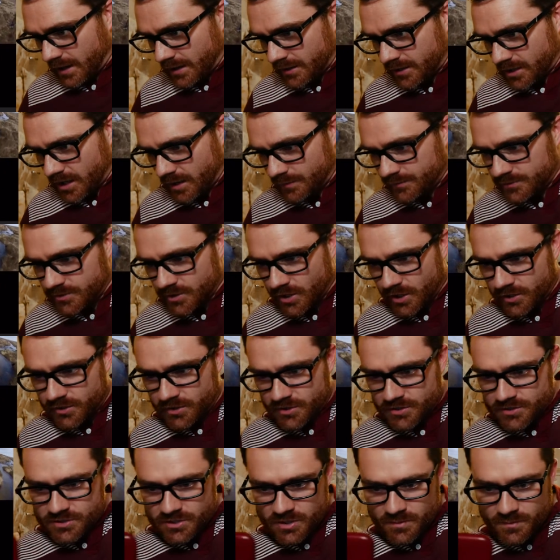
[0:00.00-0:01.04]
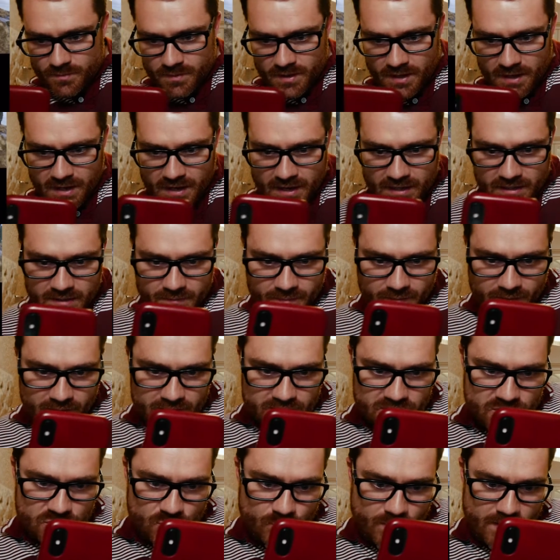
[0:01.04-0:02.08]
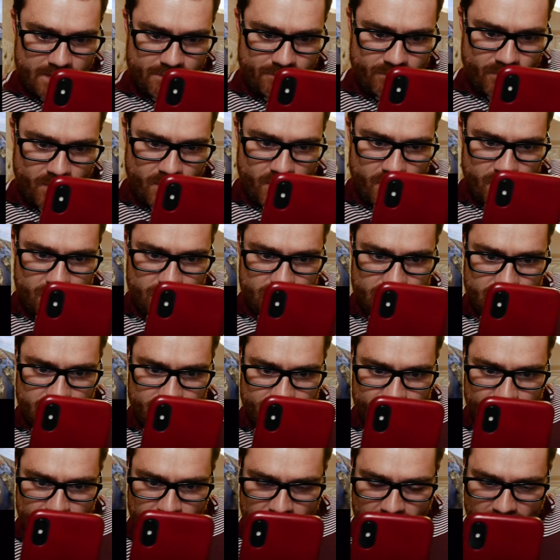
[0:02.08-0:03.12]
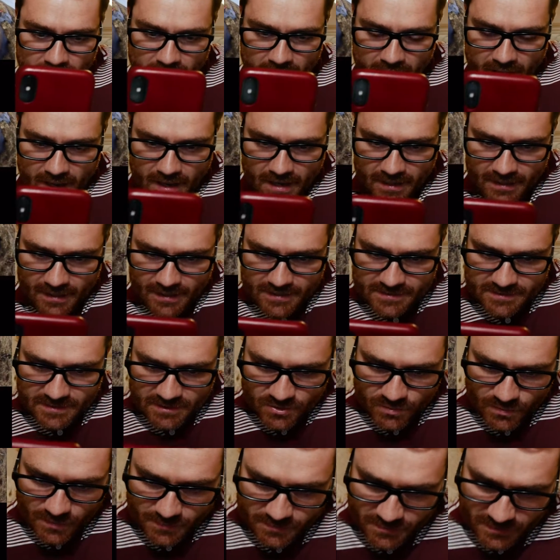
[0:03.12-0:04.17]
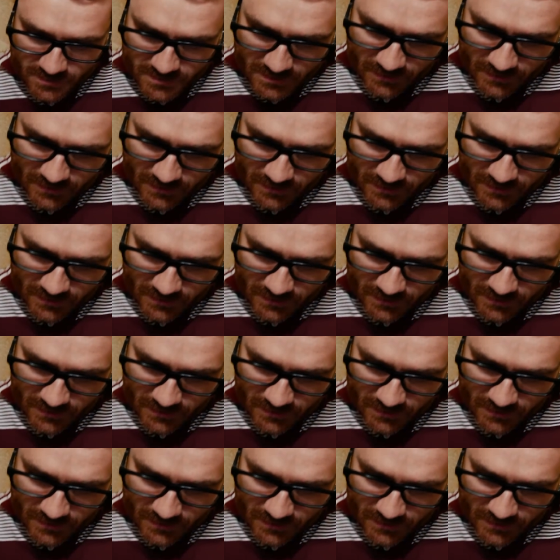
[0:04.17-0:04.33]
I come down, I zoom in a bit, sweep round. And as that sweeps,